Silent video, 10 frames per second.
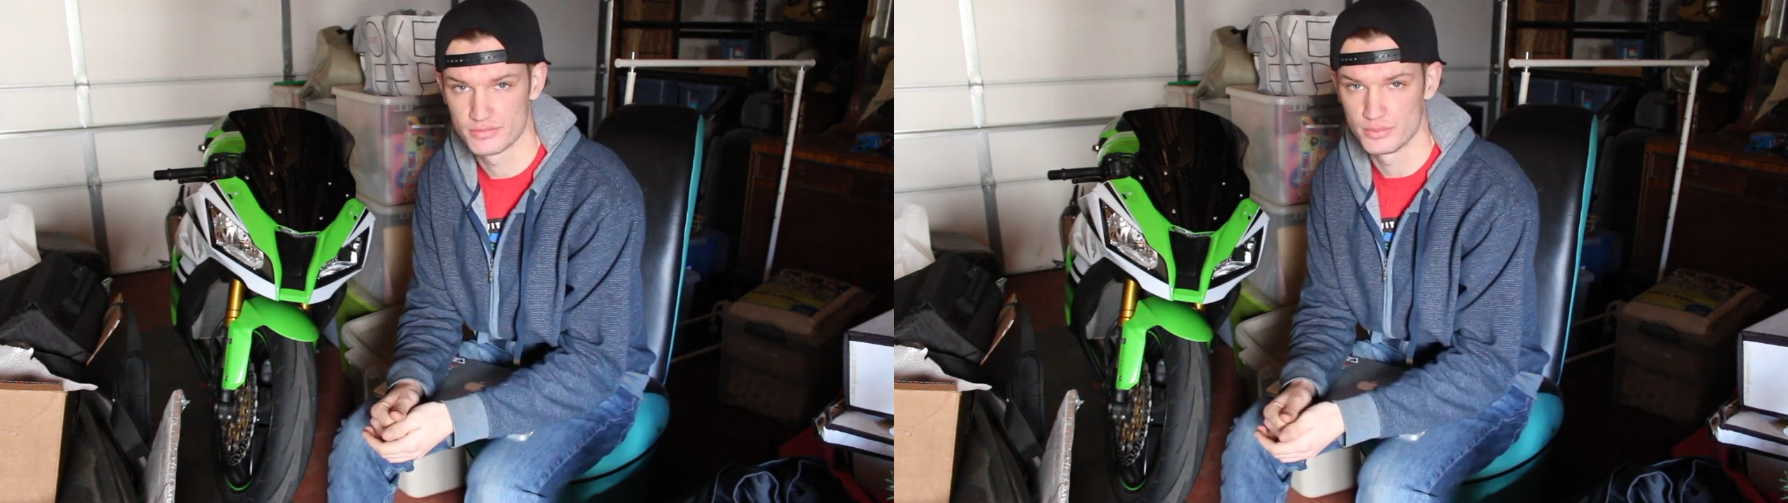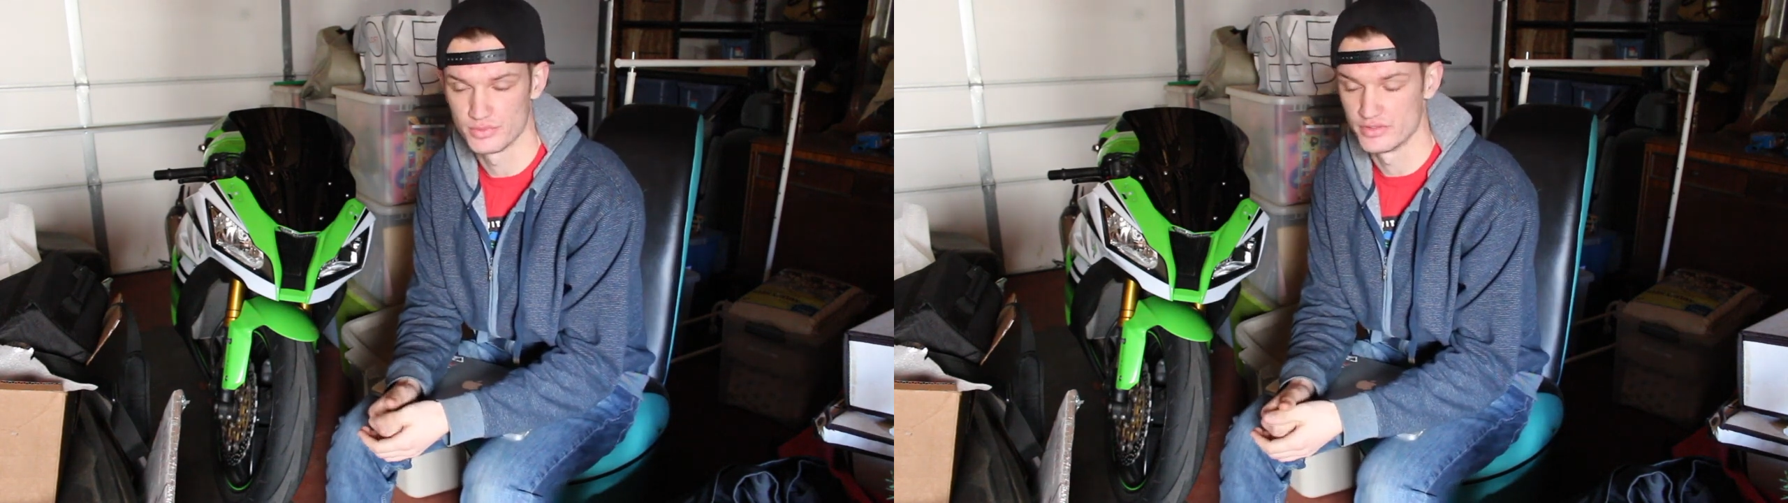
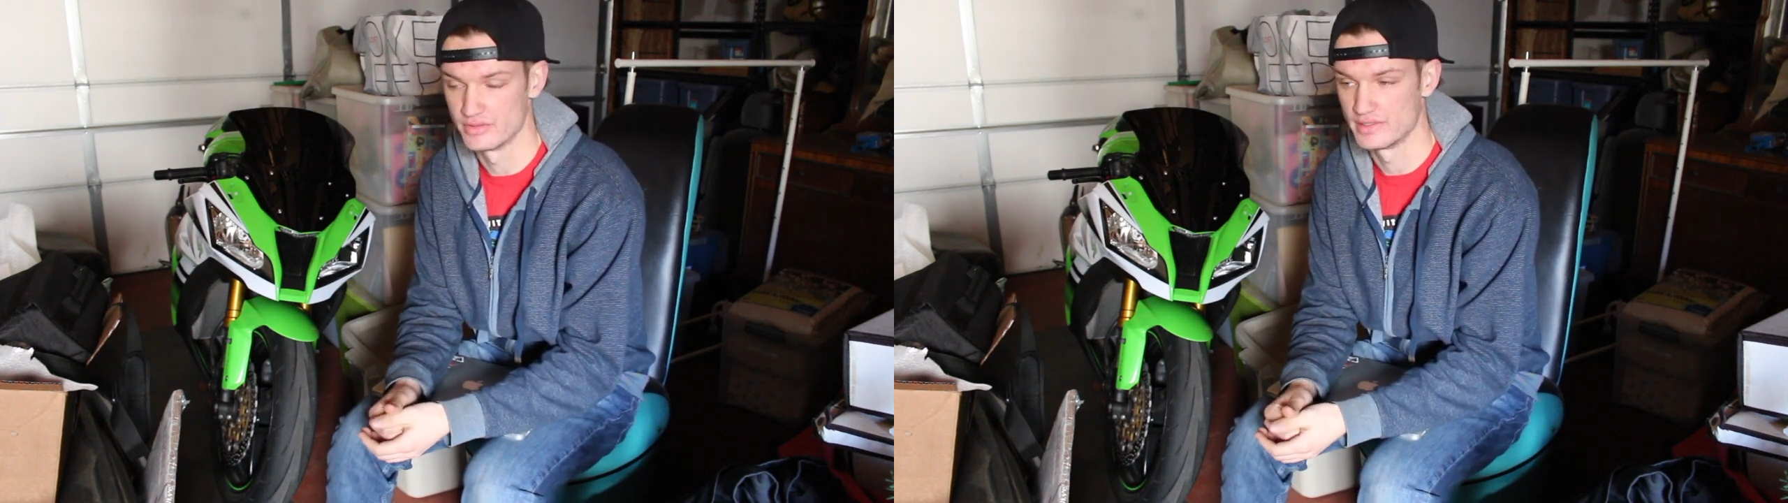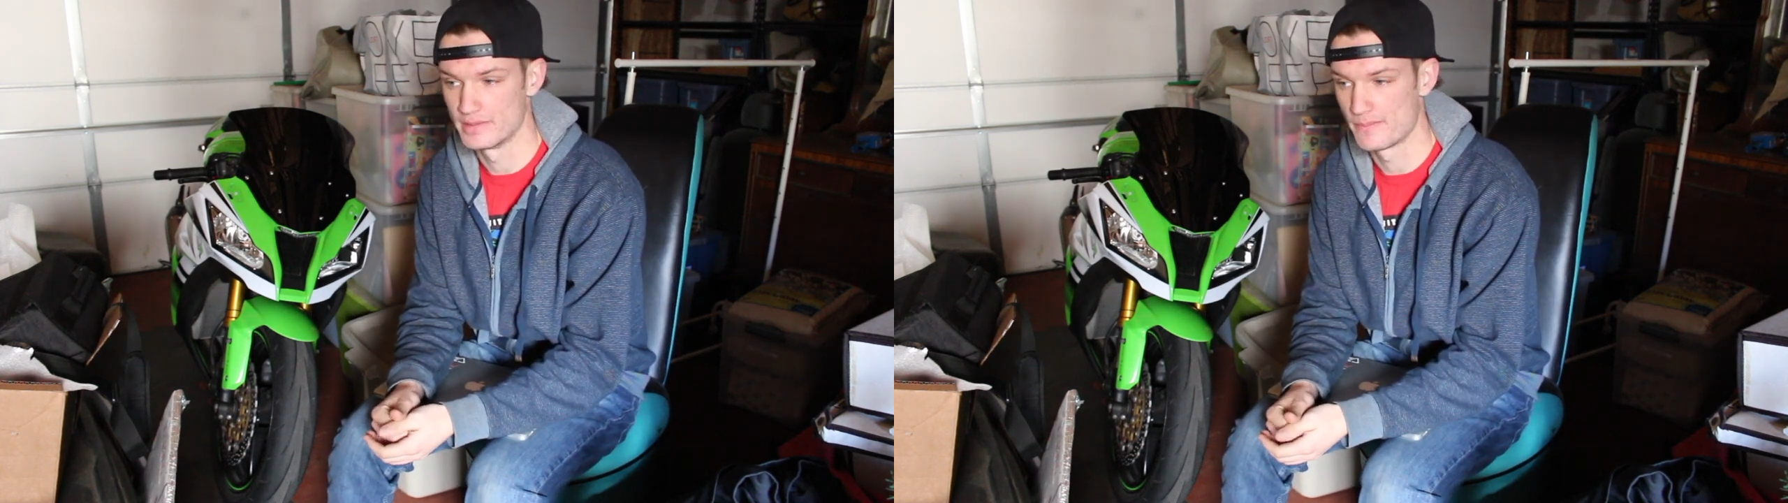people
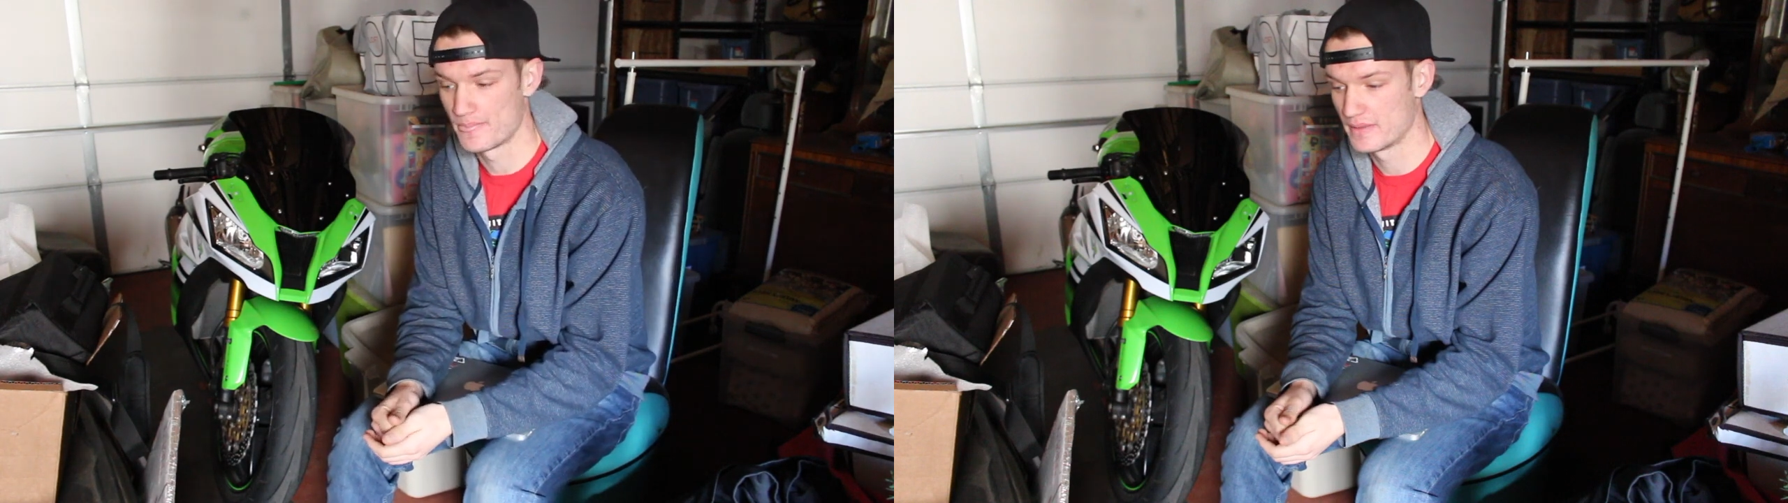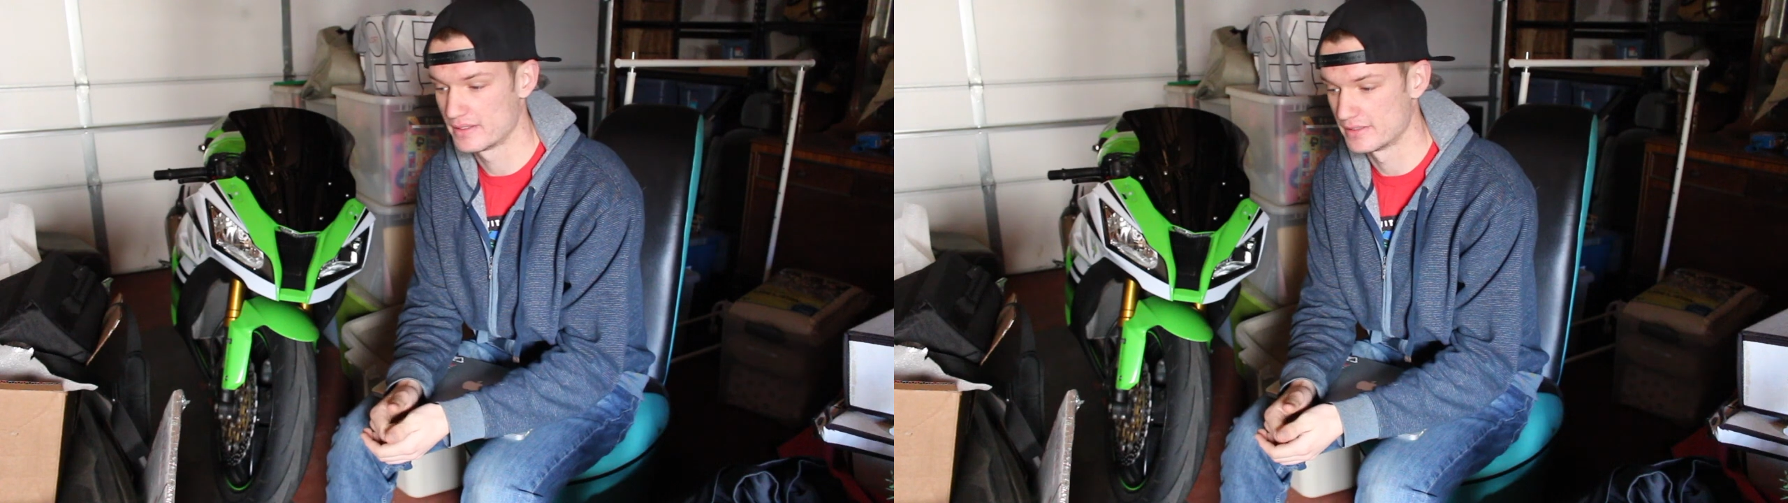doing it,
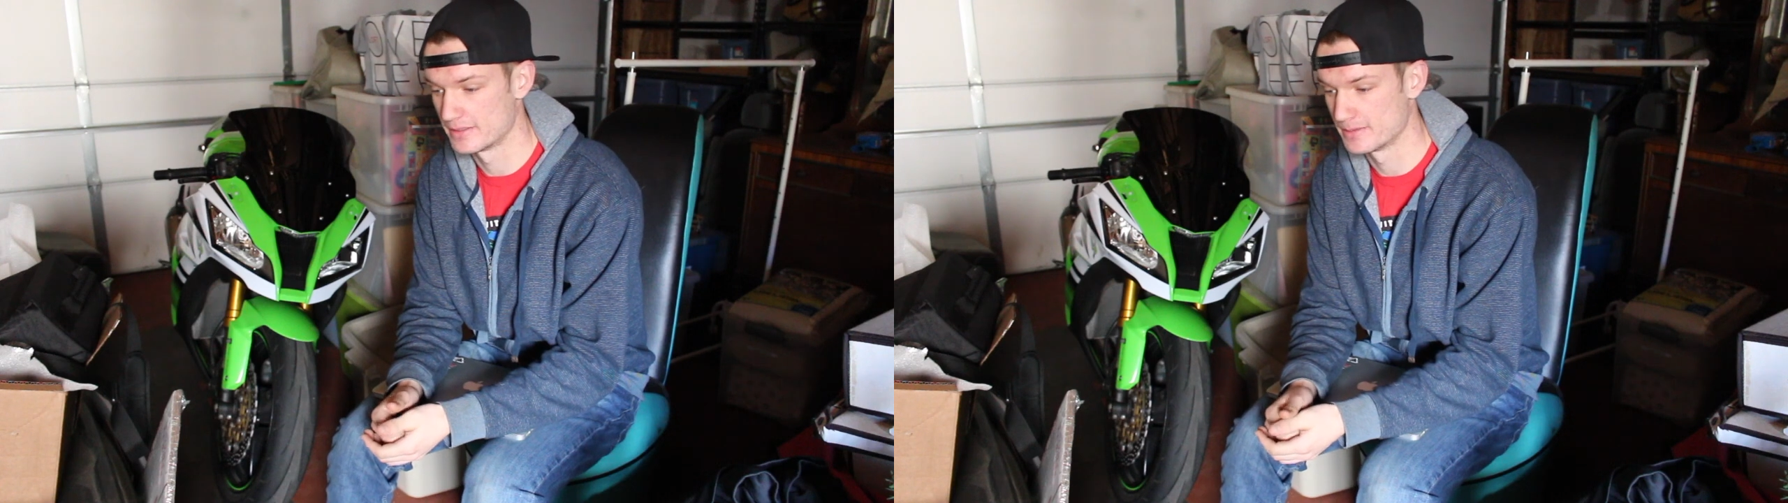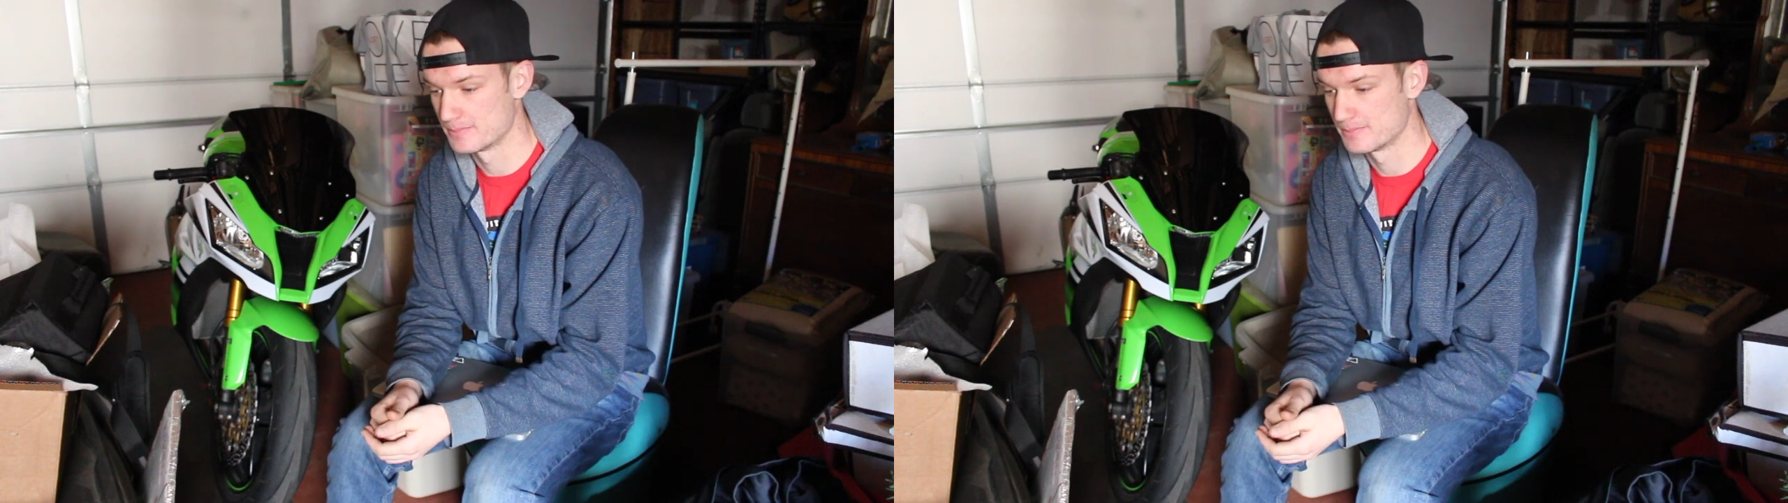and